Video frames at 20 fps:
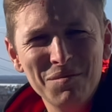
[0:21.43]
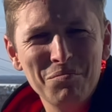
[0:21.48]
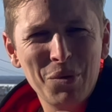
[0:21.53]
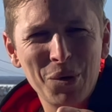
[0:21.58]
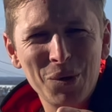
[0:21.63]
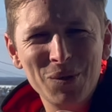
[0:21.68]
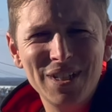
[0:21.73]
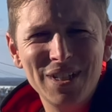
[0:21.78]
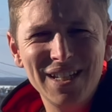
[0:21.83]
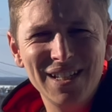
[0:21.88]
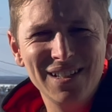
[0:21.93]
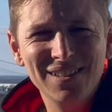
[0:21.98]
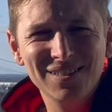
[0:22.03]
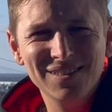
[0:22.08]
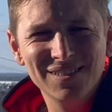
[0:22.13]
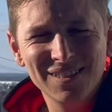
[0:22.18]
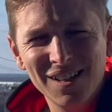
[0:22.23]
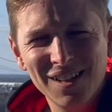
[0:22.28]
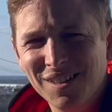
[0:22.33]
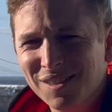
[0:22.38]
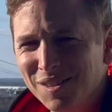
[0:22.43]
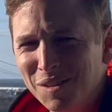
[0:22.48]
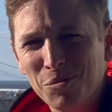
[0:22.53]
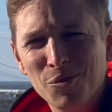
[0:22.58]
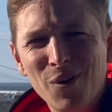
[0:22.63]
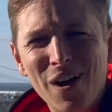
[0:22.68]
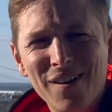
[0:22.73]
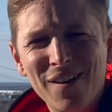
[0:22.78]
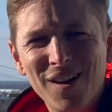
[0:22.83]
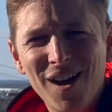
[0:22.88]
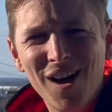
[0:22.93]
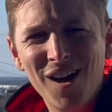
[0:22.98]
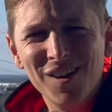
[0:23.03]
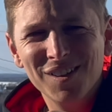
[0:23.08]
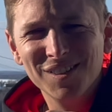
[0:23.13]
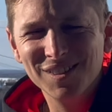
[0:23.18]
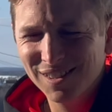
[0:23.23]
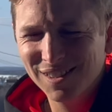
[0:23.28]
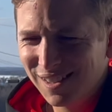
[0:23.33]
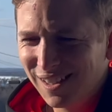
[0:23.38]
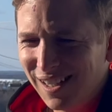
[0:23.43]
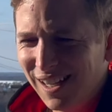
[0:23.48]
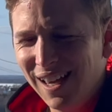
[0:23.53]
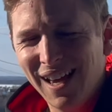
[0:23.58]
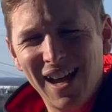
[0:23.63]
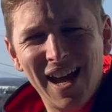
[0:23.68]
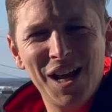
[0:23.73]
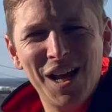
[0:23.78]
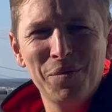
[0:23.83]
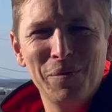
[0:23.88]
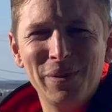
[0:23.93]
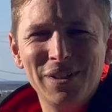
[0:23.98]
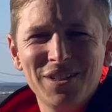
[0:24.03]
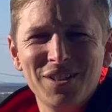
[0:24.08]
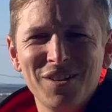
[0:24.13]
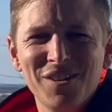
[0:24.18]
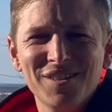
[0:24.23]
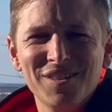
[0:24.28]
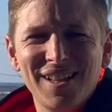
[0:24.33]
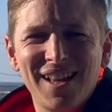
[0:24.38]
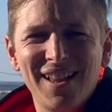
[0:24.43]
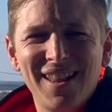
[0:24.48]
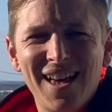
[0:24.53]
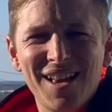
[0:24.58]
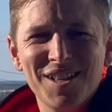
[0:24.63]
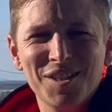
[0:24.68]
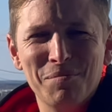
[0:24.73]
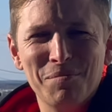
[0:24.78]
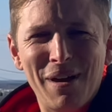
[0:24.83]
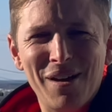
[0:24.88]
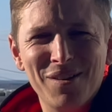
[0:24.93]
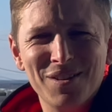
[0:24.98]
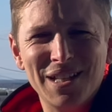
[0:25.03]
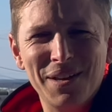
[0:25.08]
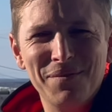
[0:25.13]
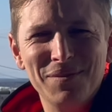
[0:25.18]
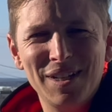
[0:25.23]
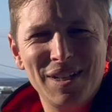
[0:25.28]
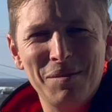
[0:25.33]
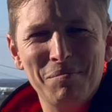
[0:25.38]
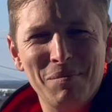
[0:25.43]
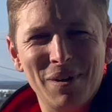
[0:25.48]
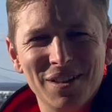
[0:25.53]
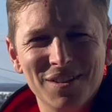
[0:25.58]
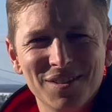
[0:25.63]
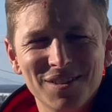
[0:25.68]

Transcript: poutine, some groundhogs, and winters that last about 17 months.